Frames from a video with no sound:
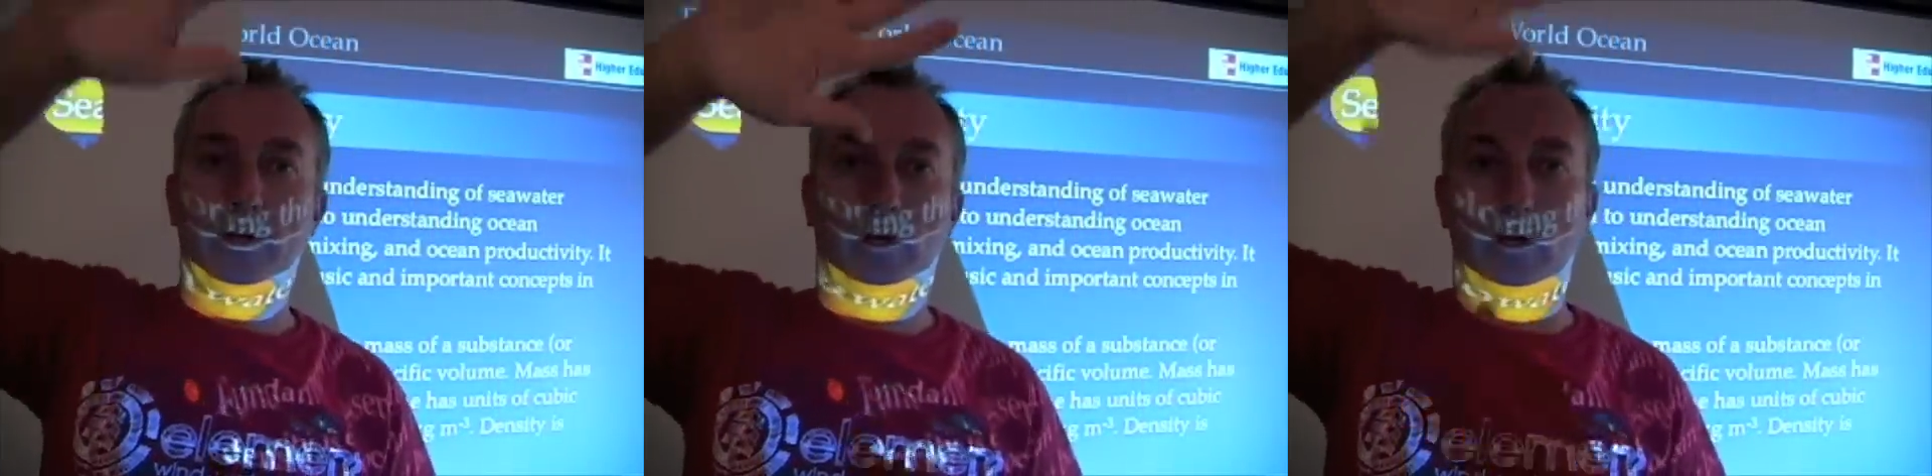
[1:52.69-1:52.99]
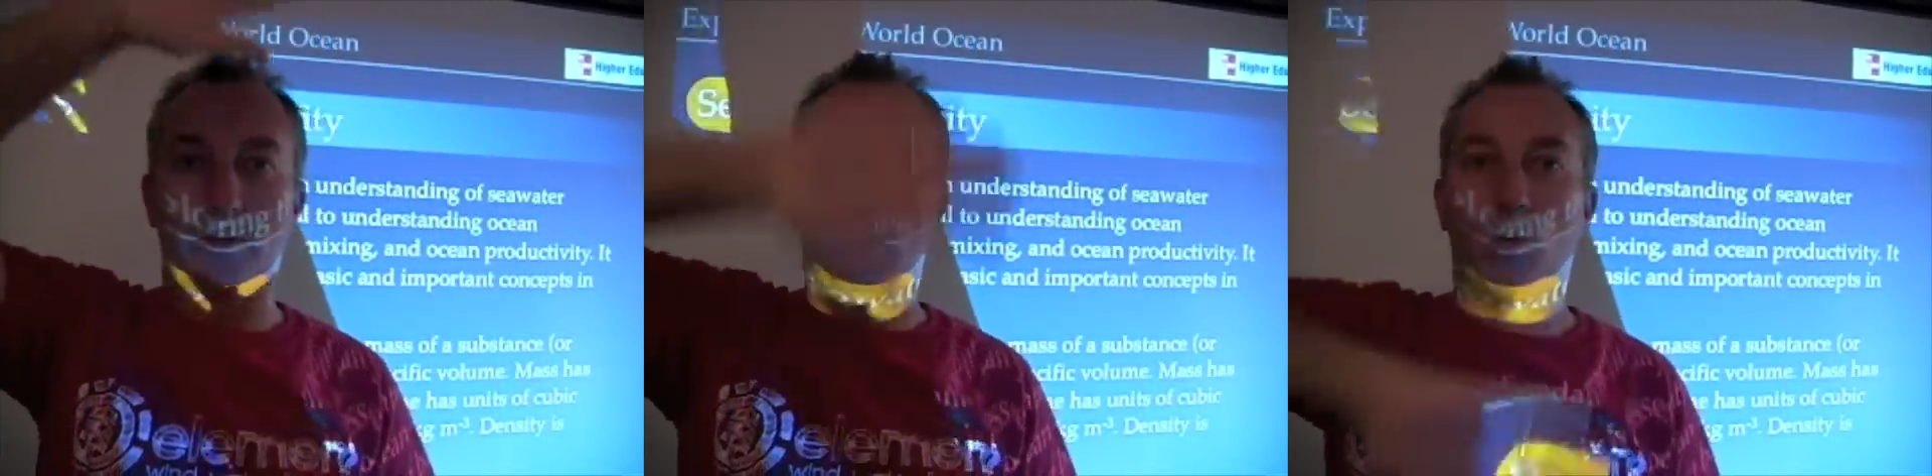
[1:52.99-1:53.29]

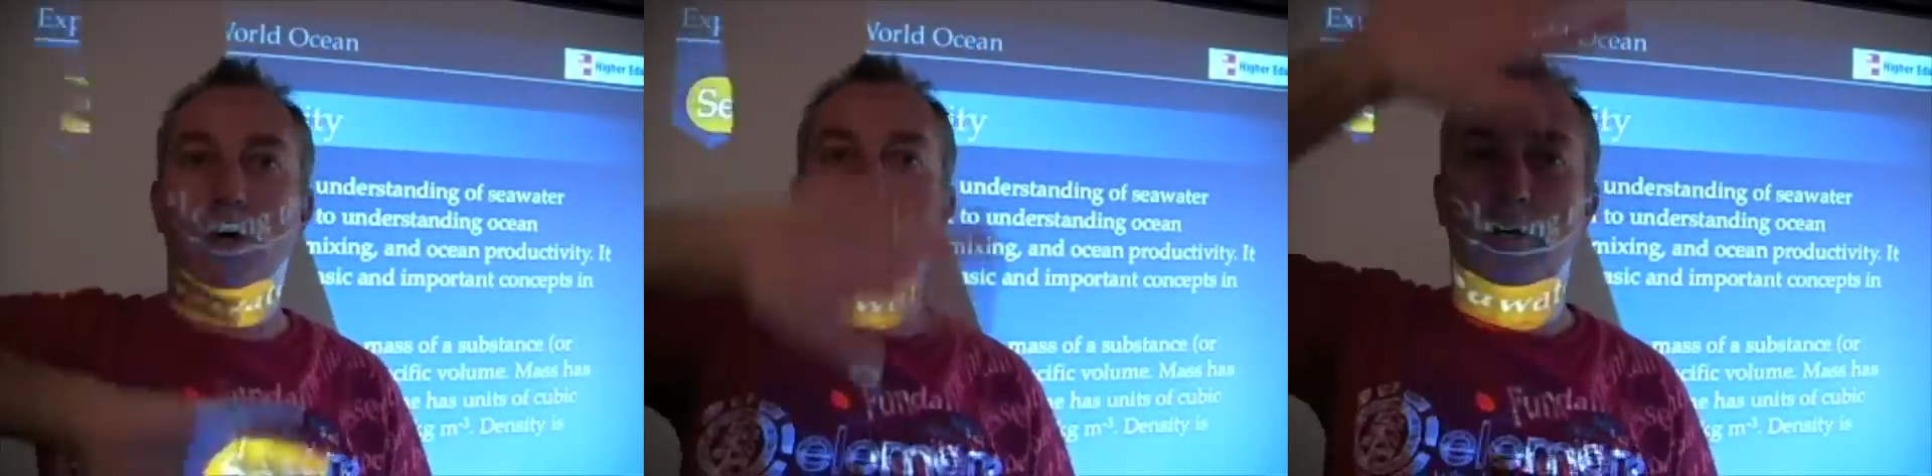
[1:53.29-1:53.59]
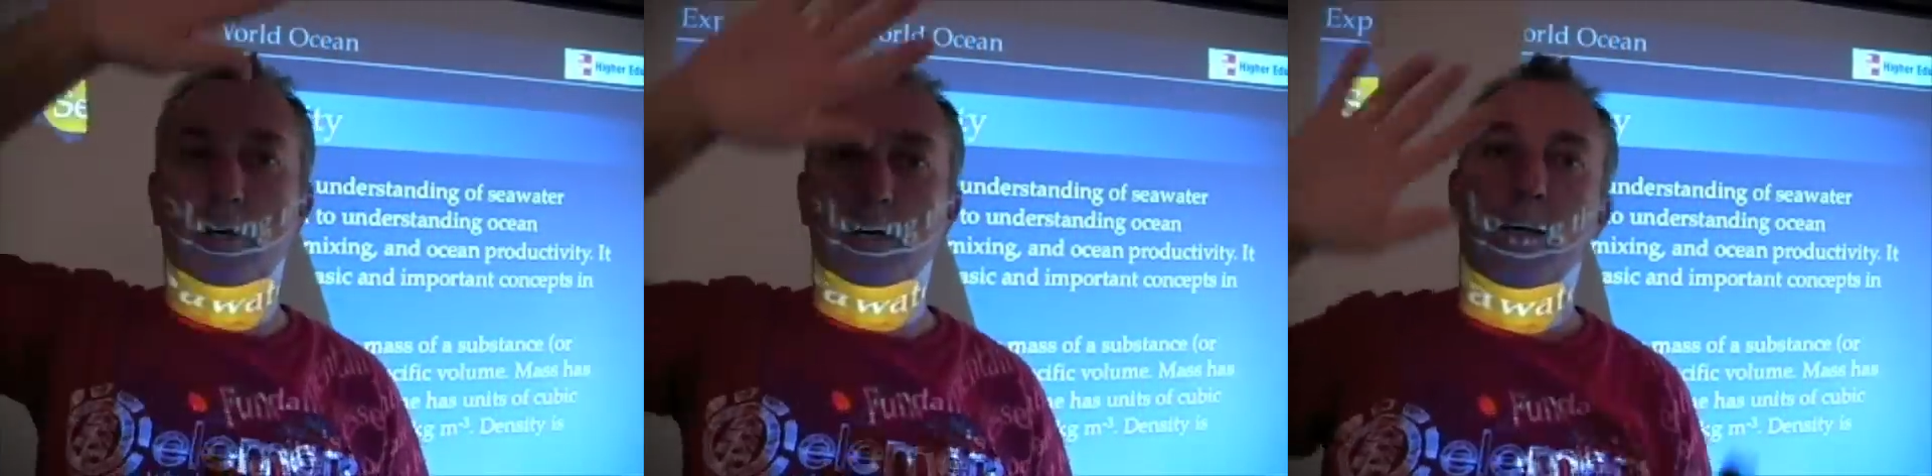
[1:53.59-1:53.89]
yard by one
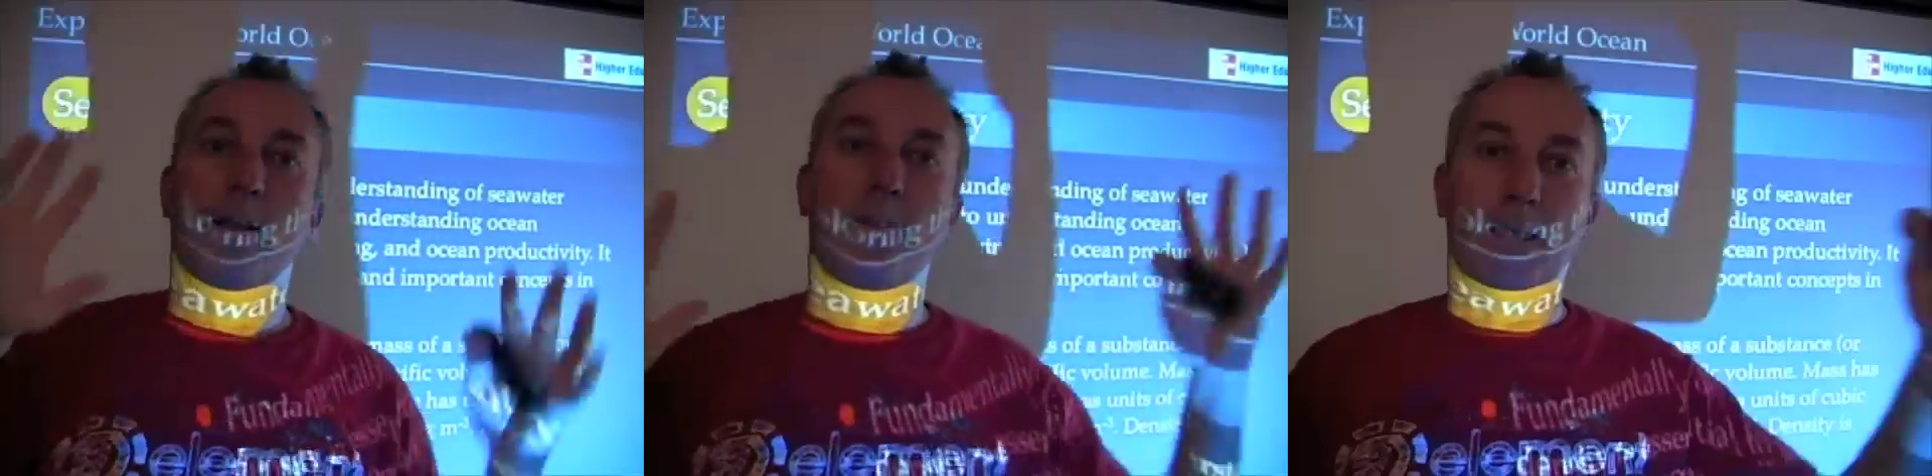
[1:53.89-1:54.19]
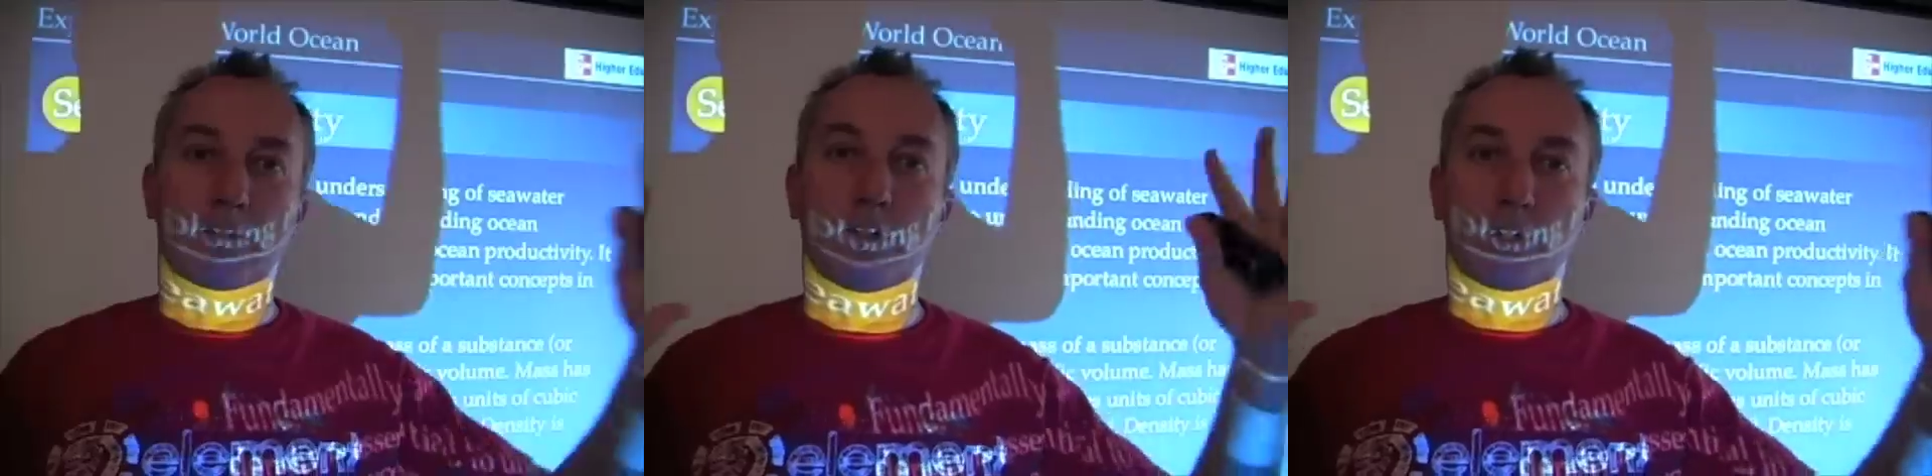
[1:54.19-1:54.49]
yard,
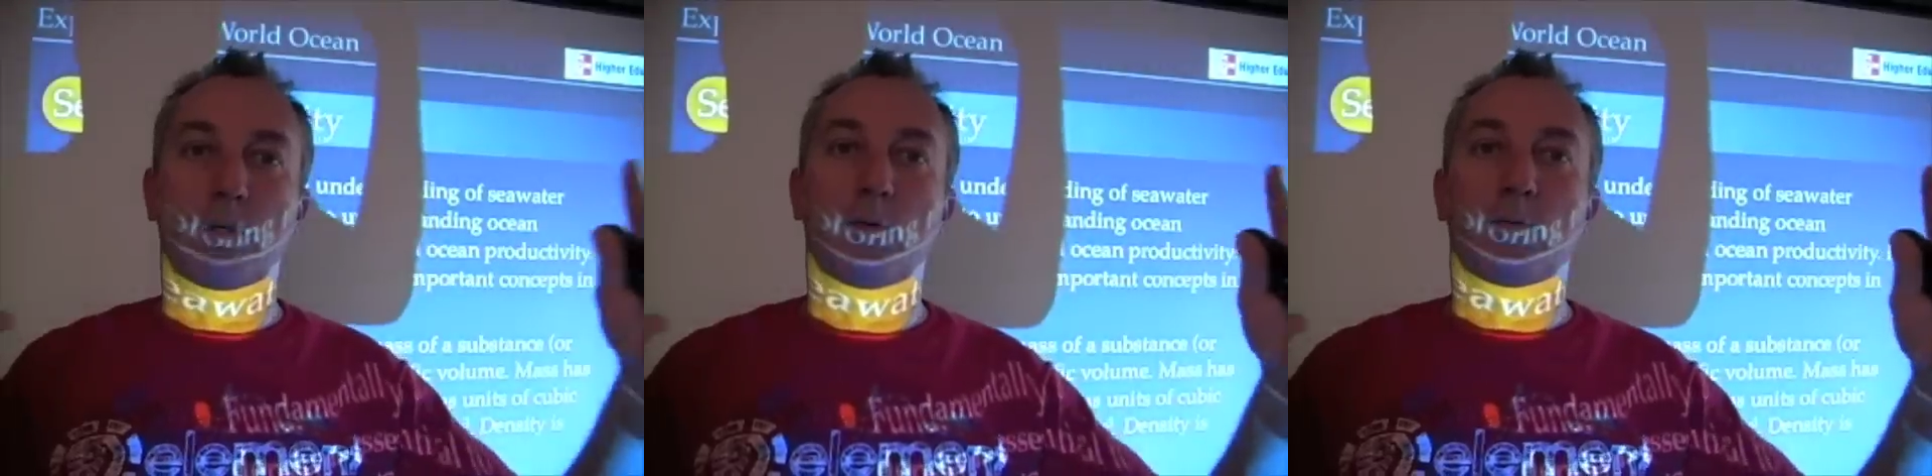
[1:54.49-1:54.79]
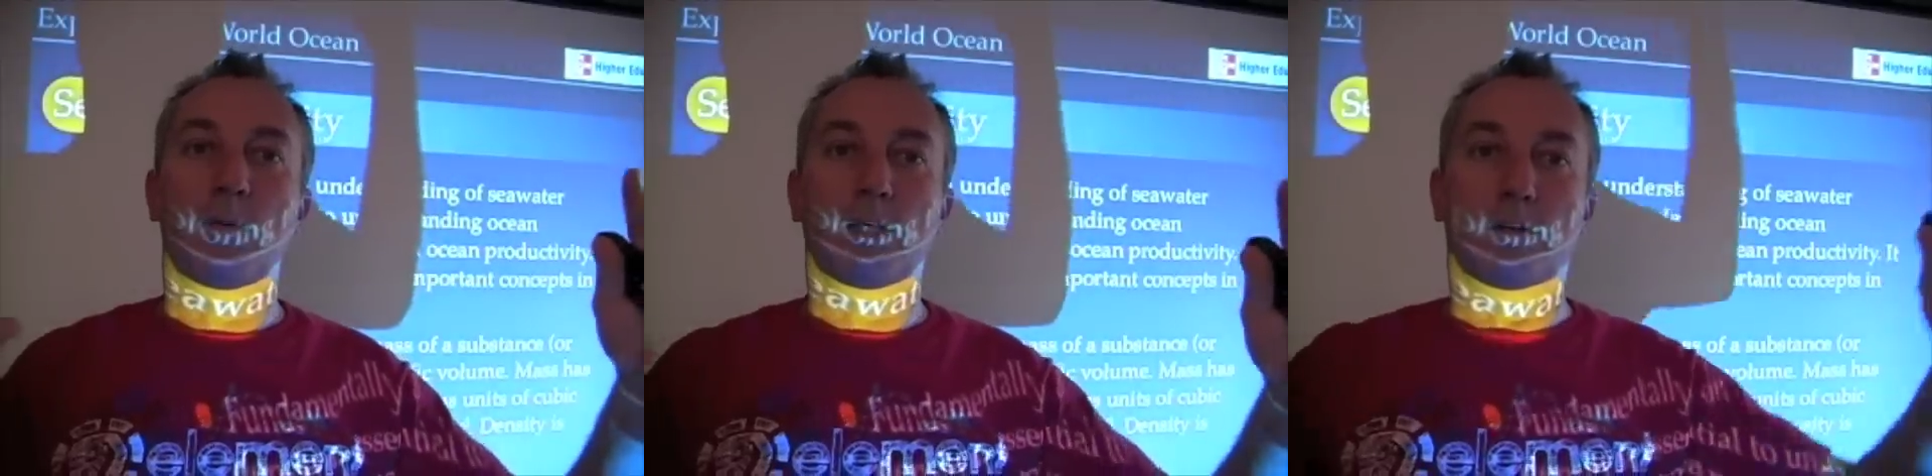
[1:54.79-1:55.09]
that's a
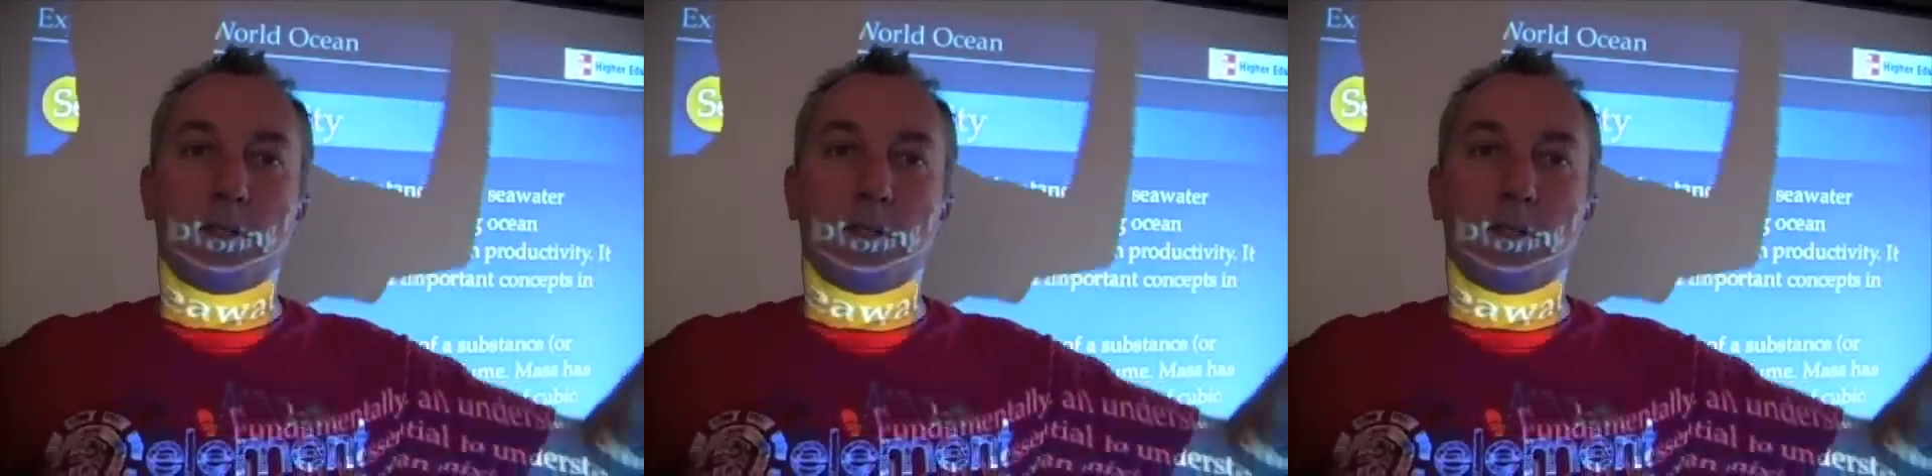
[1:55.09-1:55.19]
cubic meter.